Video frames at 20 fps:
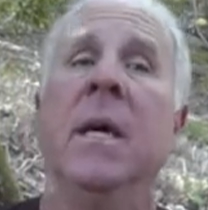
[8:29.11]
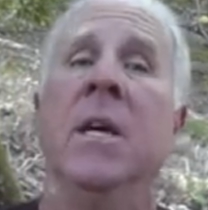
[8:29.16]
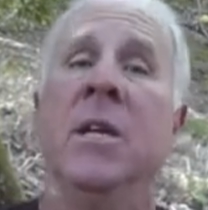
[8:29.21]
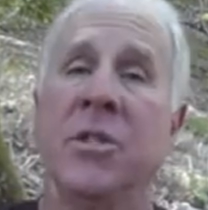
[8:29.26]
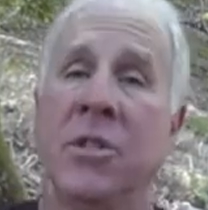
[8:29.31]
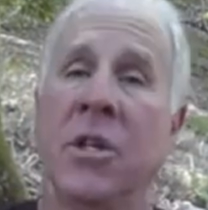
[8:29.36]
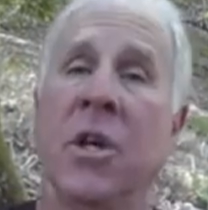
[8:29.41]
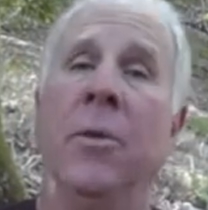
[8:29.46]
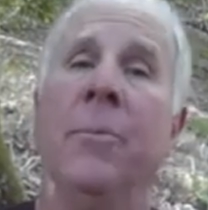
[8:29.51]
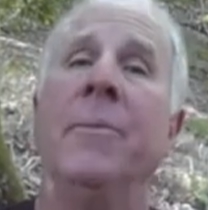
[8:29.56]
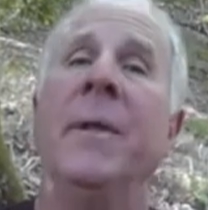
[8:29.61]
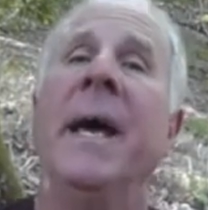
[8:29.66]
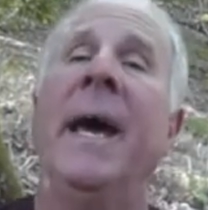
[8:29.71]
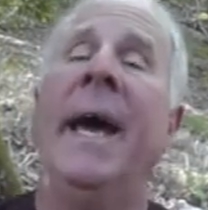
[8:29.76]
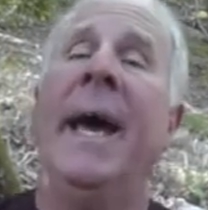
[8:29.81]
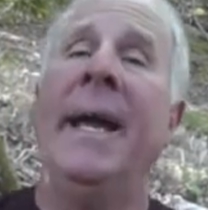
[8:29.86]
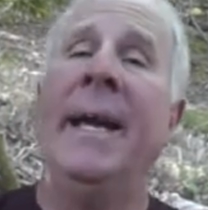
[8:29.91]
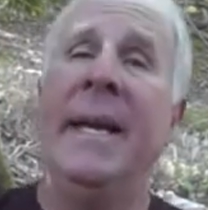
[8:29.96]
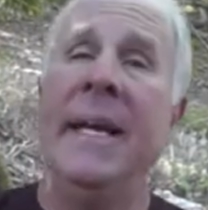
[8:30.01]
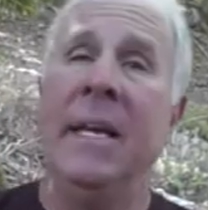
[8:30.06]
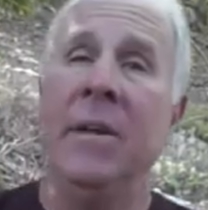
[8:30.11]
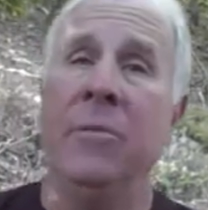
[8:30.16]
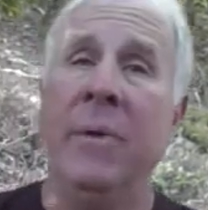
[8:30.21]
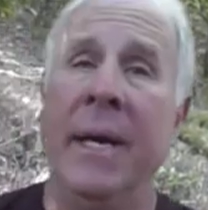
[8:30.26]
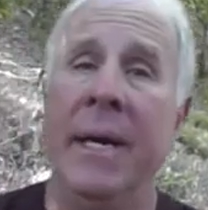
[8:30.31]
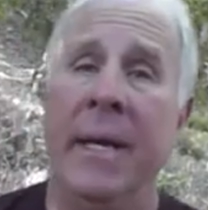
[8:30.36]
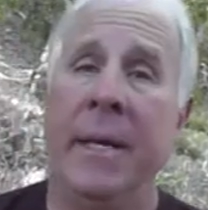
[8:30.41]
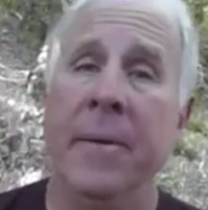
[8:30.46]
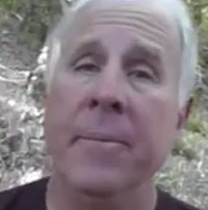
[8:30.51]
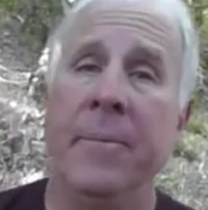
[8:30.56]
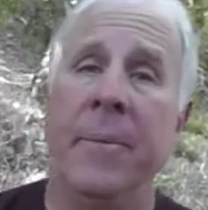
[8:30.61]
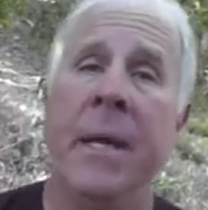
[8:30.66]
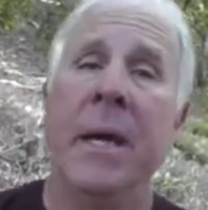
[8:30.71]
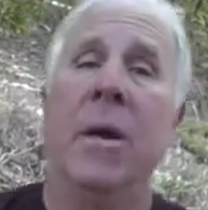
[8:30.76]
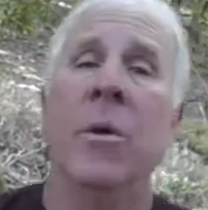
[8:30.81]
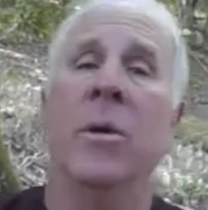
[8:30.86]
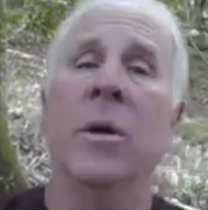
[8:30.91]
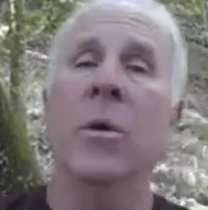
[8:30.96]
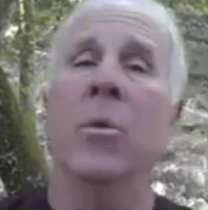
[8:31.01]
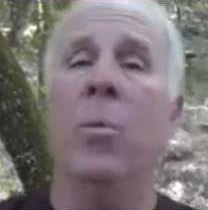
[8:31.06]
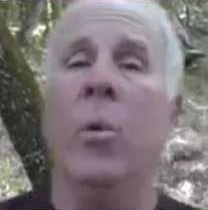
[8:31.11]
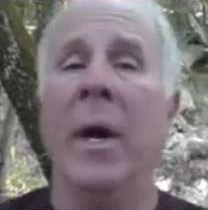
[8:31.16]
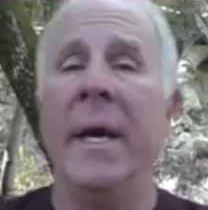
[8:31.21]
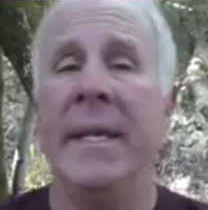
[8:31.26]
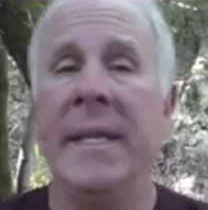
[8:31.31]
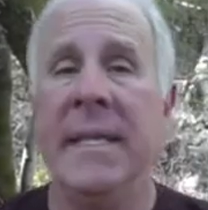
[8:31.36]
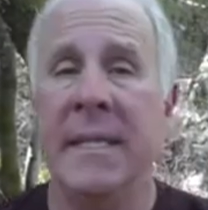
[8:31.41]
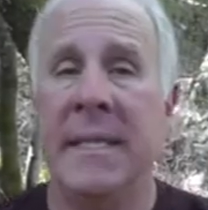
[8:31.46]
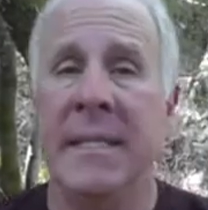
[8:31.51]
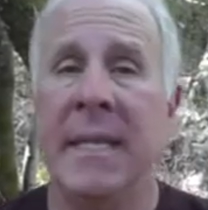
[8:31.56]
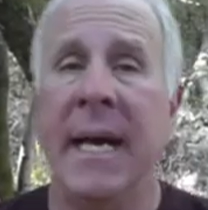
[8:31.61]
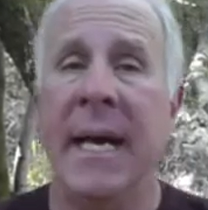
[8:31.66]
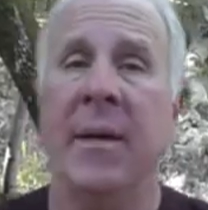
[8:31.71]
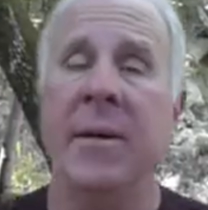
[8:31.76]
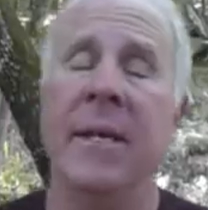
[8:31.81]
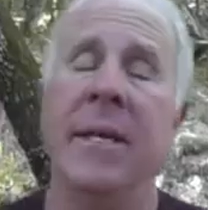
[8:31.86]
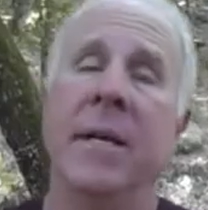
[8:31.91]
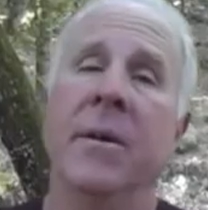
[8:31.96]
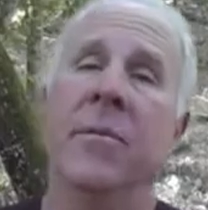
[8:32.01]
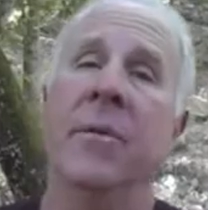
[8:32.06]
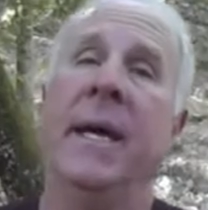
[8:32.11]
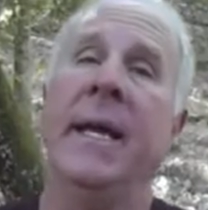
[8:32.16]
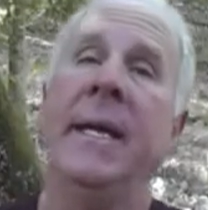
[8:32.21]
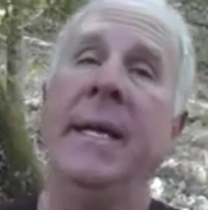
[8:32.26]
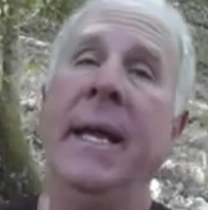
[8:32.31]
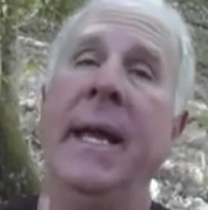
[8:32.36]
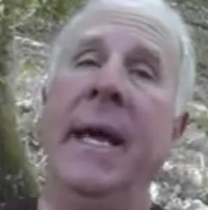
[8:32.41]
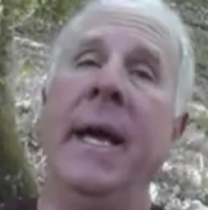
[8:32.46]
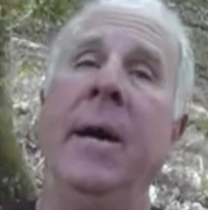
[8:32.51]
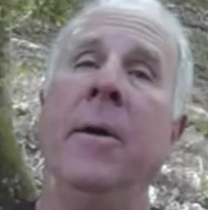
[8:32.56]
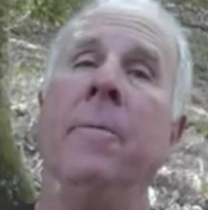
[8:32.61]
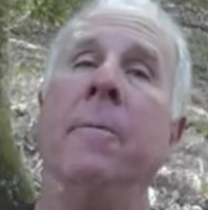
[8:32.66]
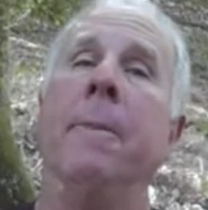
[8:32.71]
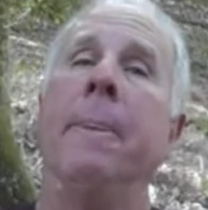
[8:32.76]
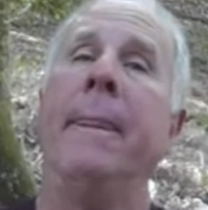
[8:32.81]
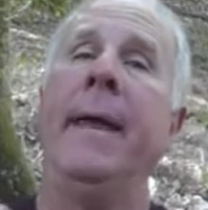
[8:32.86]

So at any rate, we're going to wind this down here right now,